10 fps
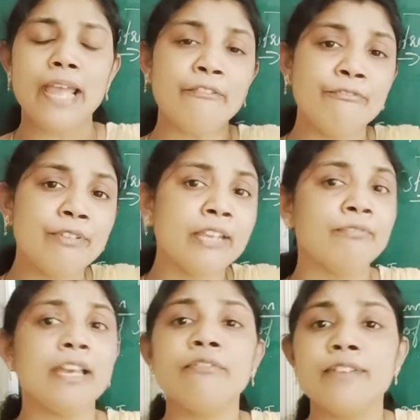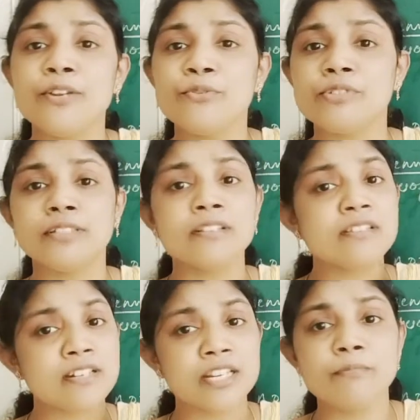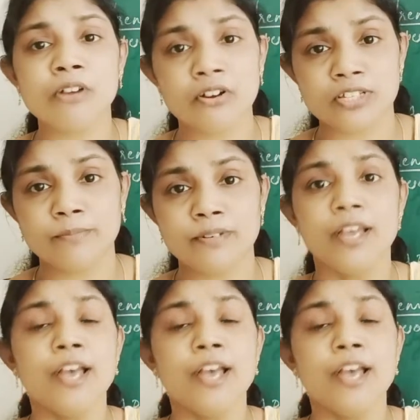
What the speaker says: everywhere we are using the stream concept.